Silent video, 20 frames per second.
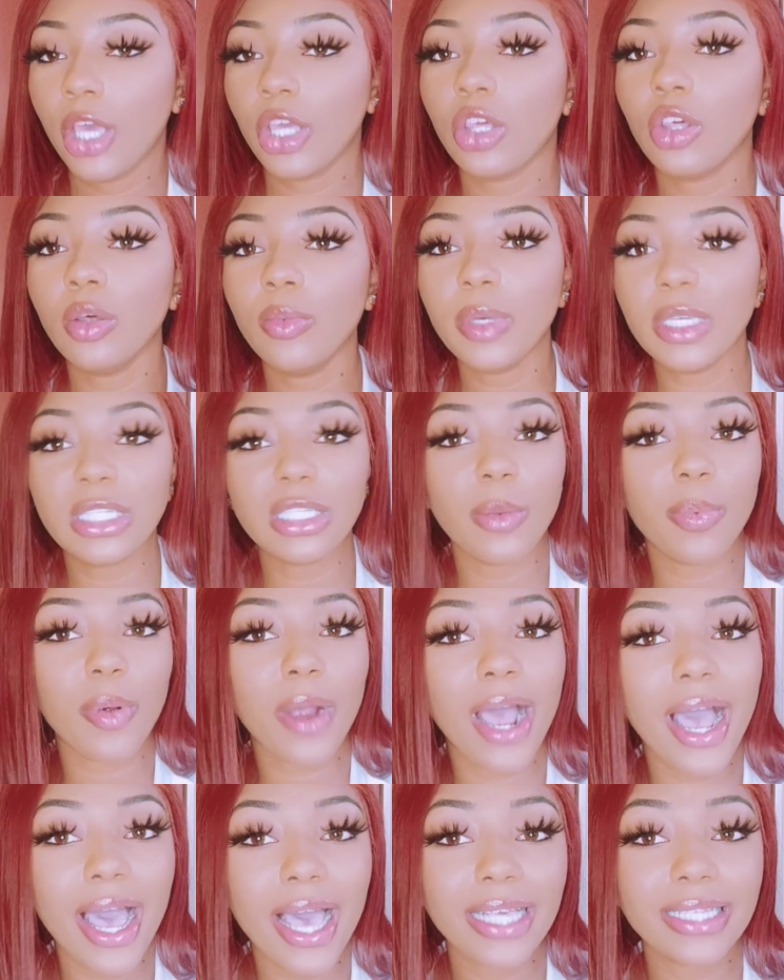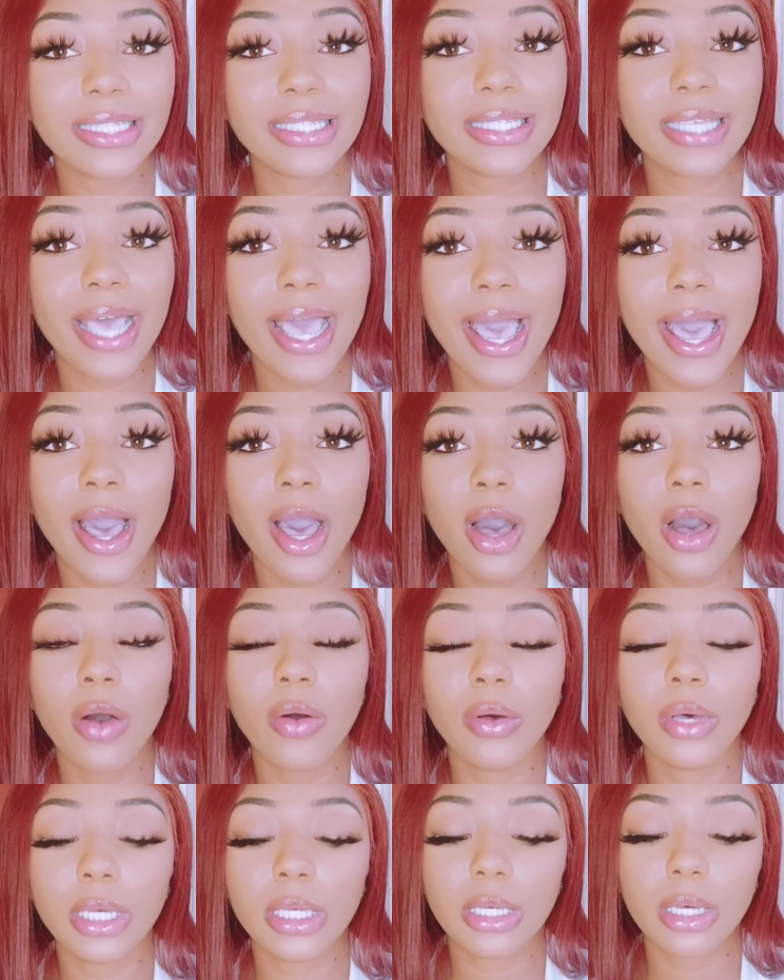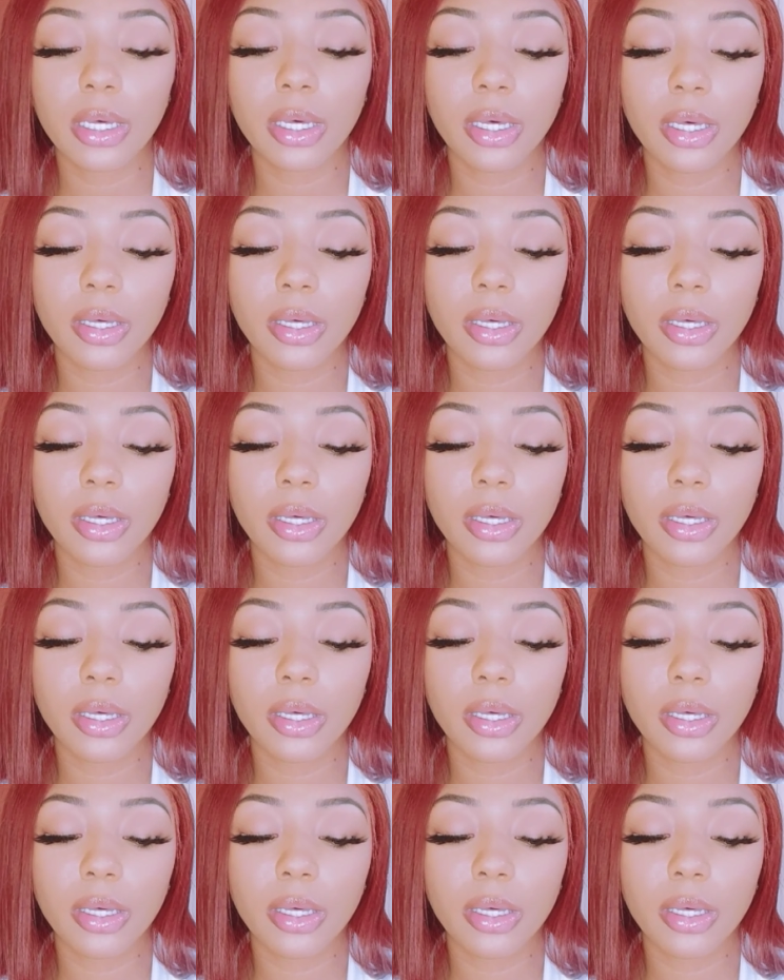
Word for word: You'll be surprised how